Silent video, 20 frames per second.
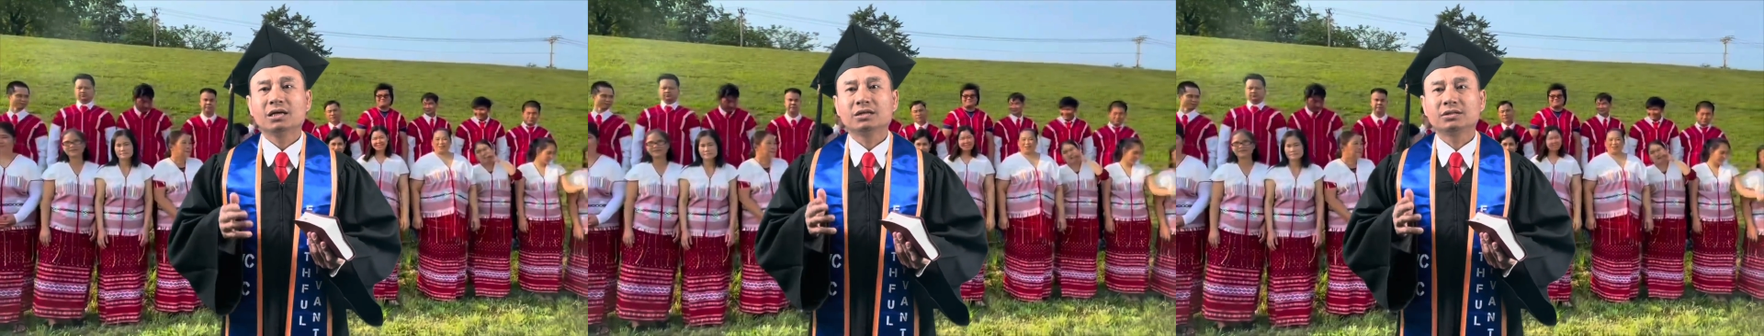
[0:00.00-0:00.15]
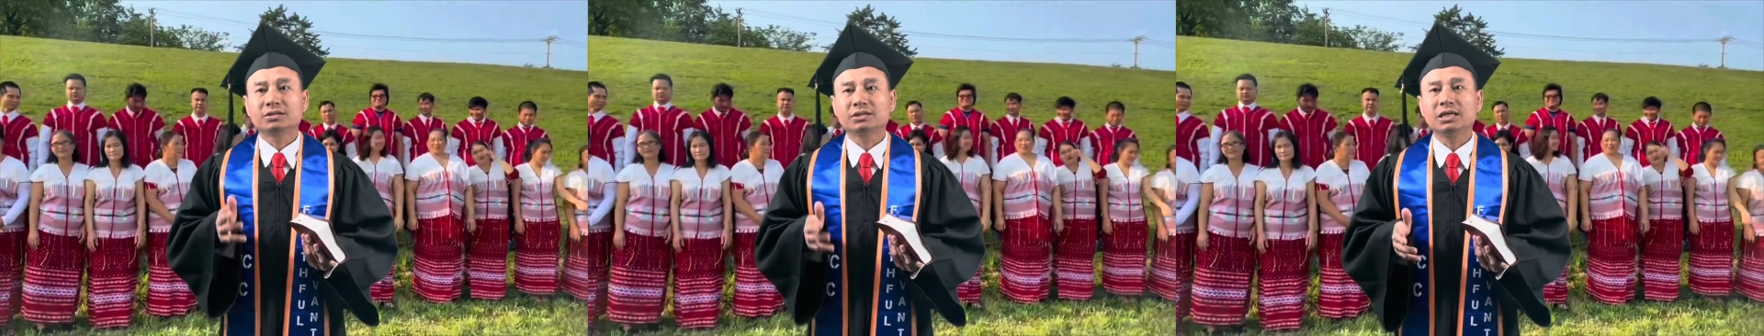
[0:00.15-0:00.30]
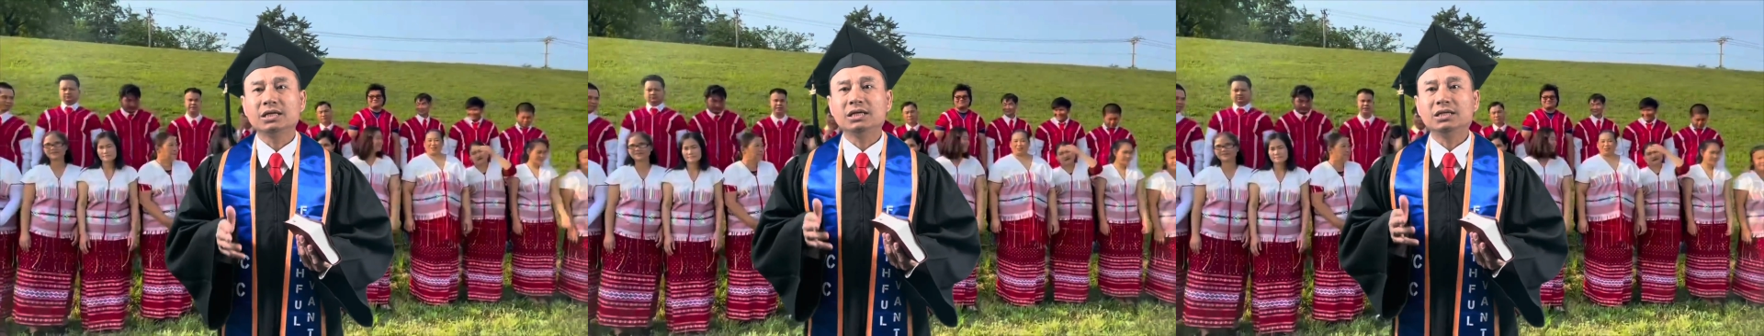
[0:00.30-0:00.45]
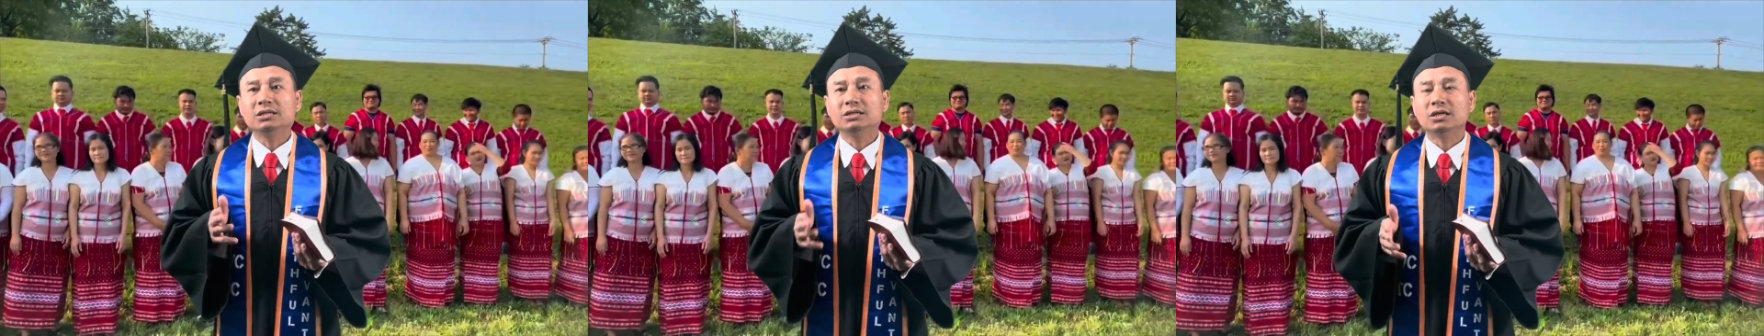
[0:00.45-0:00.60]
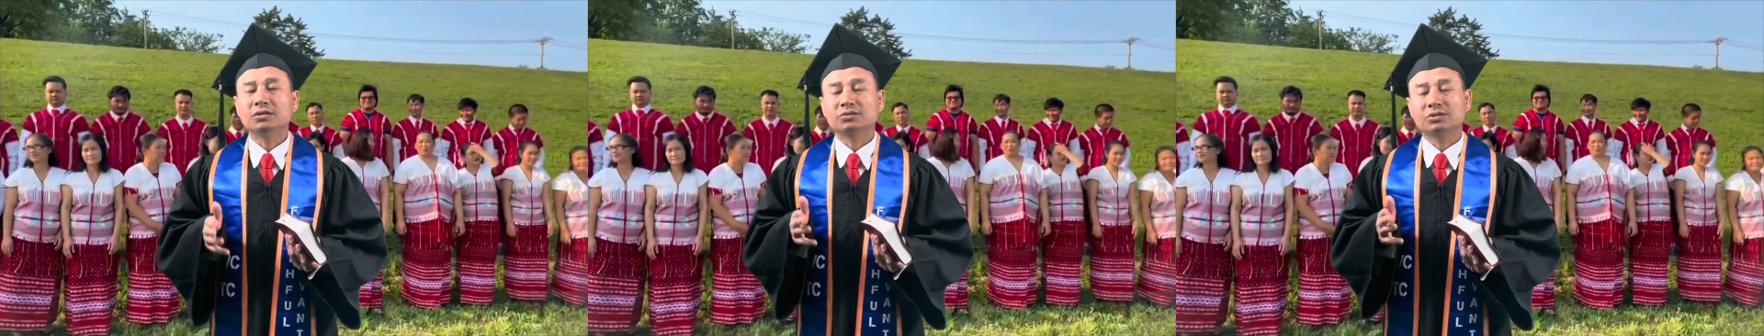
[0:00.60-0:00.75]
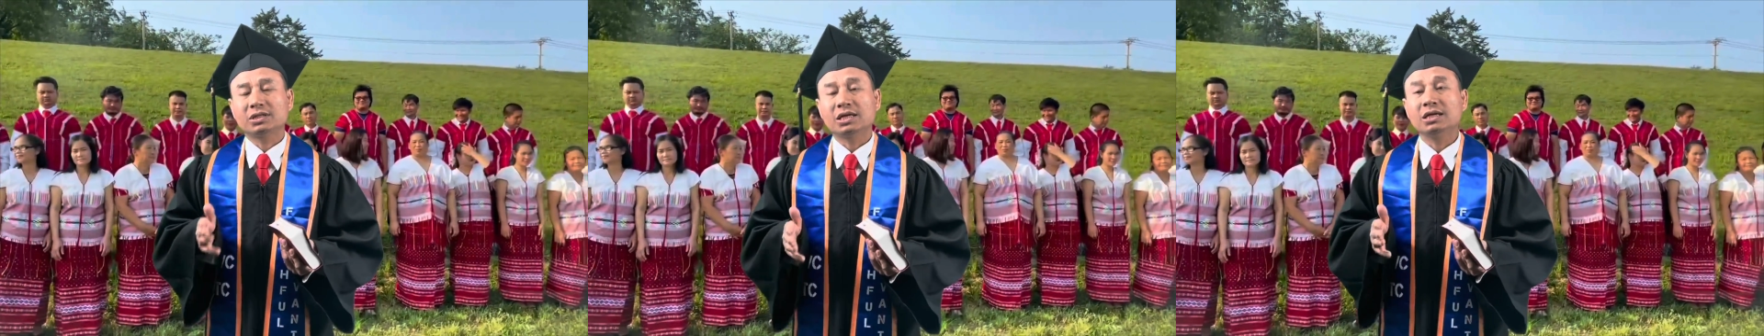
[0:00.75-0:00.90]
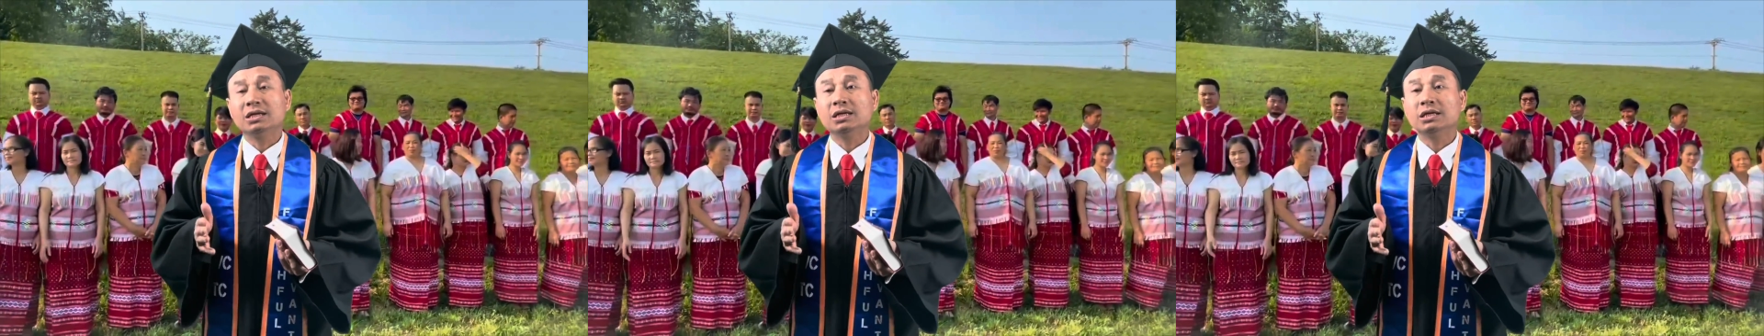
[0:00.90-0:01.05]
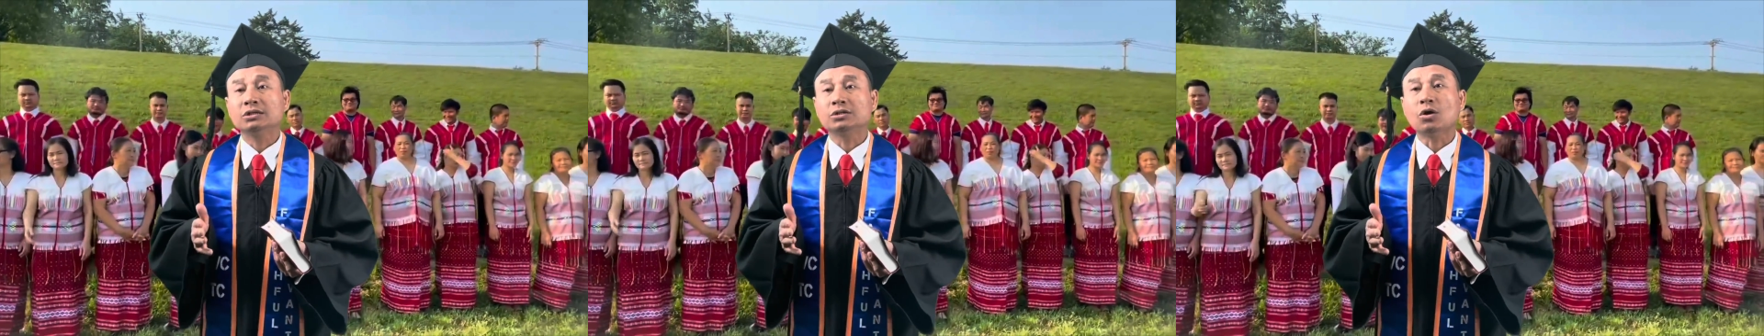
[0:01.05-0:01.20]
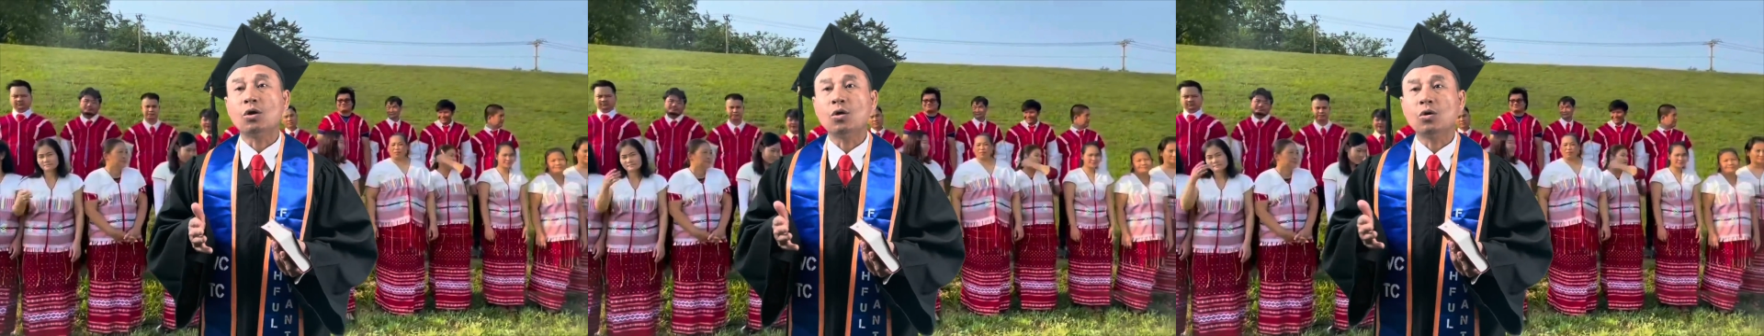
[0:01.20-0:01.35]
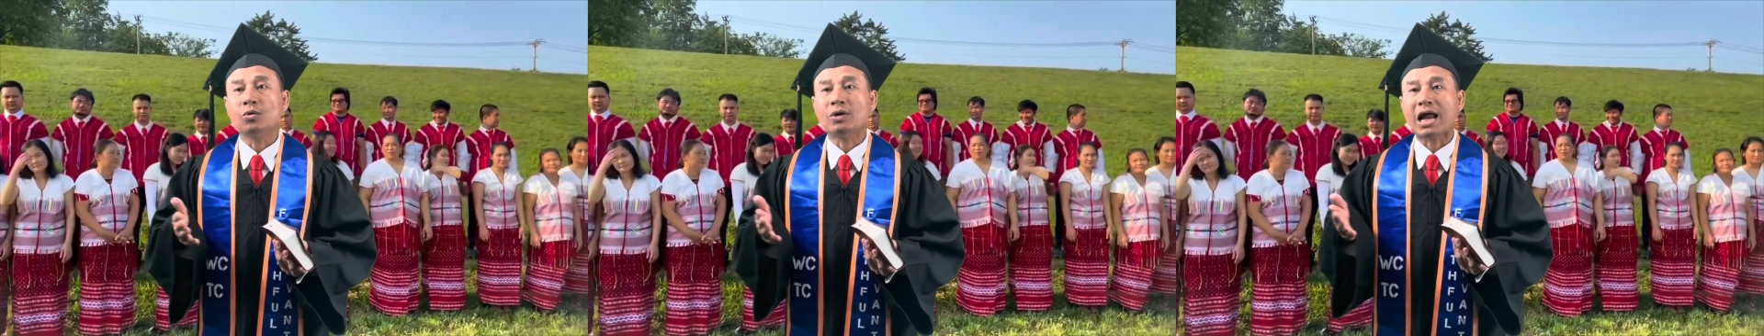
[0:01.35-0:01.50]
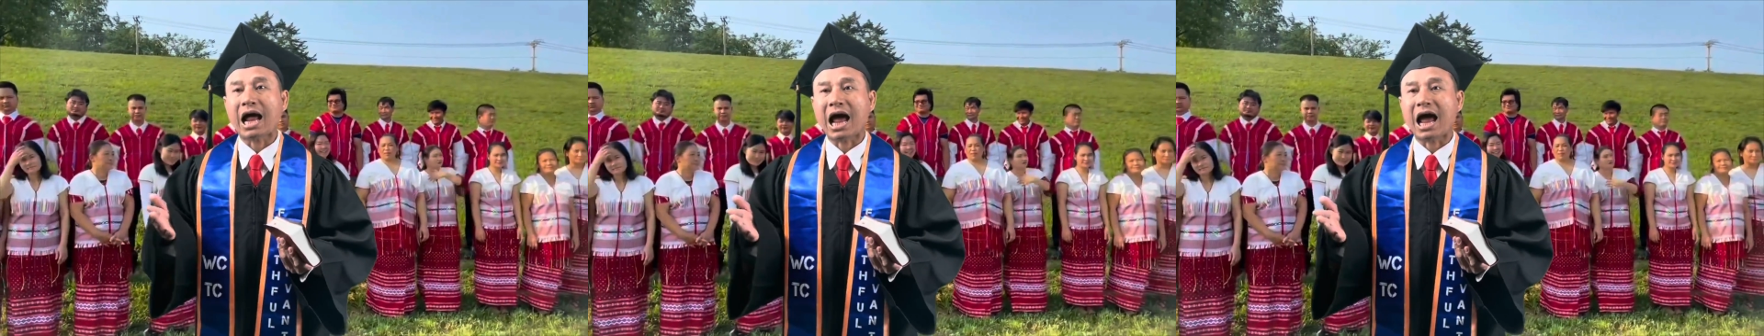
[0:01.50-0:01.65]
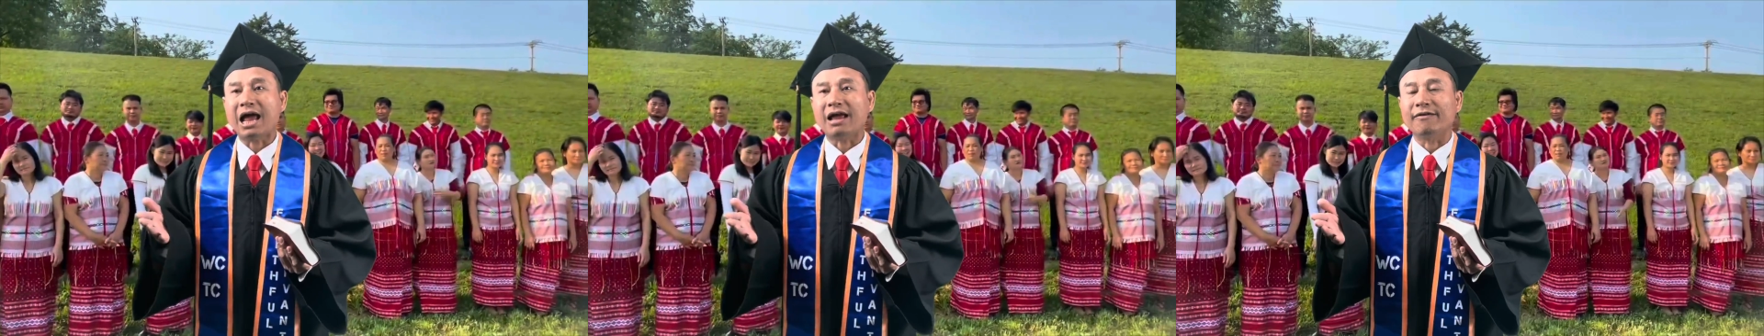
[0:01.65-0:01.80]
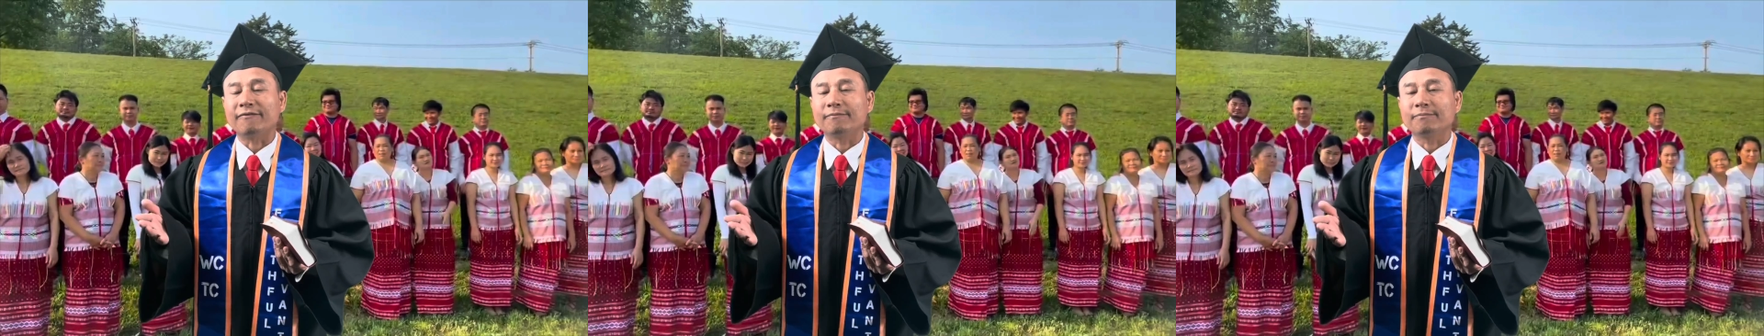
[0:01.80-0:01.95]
Jesus changed his whole life.